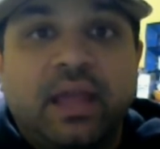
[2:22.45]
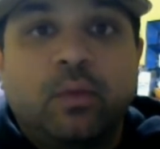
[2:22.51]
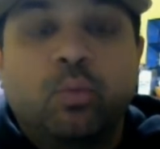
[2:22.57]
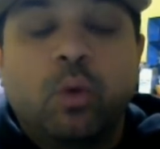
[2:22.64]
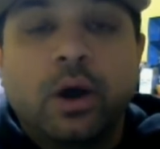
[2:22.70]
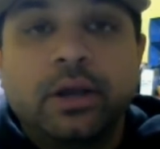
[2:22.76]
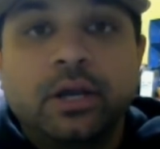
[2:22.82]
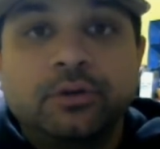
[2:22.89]
a
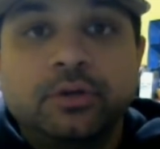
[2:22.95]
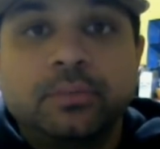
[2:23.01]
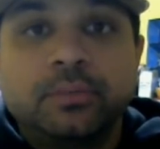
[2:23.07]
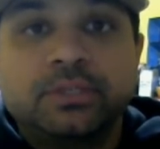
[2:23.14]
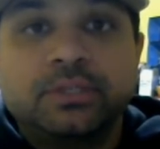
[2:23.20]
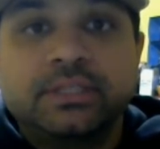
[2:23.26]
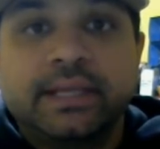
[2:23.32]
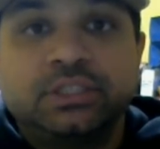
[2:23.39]

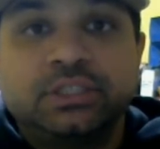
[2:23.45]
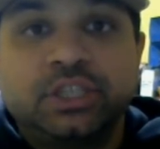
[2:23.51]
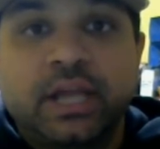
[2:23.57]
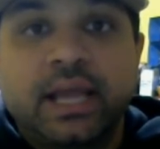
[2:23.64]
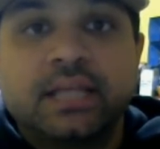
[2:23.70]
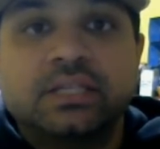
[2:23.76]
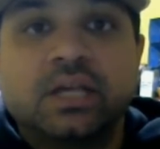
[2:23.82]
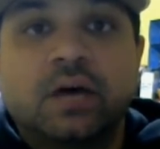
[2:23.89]
100%
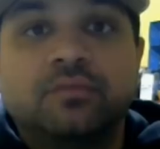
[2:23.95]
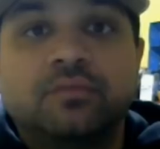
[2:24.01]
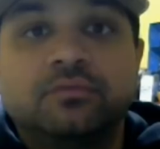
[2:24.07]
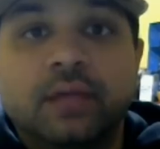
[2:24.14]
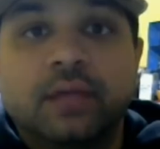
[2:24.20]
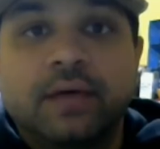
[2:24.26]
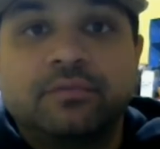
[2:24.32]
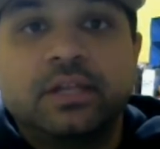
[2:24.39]
chance of
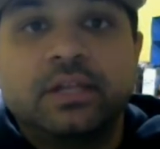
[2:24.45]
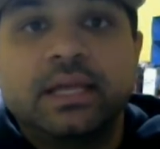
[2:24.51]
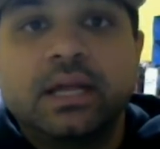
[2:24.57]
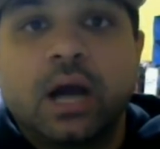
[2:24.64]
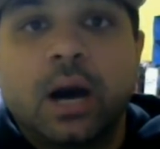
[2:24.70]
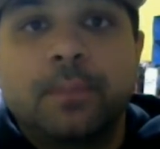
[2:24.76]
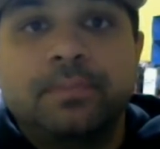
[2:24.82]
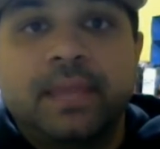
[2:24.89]

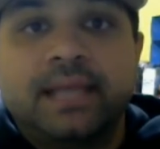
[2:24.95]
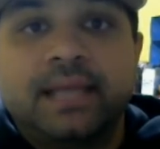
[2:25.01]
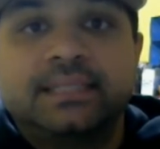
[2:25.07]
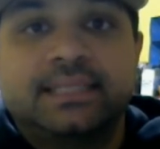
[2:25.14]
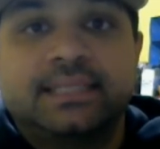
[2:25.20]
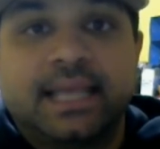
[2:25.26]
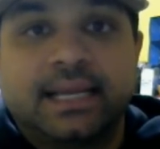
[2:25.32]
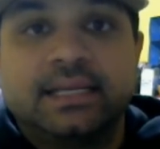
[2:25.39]
leveling up
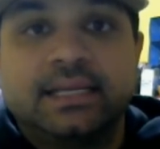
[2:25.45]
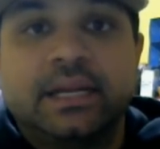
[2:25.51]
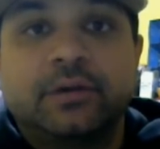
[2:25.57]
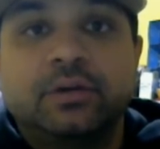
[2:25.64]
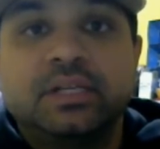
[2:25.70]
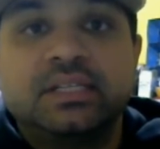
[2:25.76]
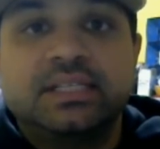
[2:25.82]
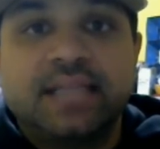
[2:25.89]
that
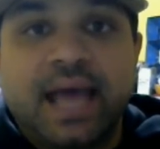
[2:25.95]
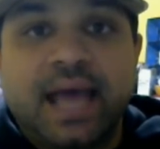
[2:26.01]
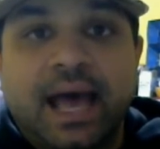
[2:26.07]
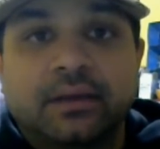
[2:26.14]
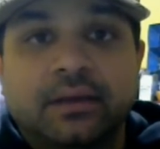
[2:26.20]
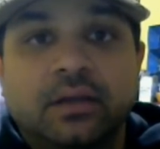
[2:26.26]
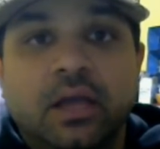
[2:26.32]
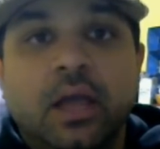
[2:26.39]
secondary
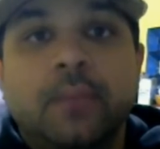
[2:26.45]
stat.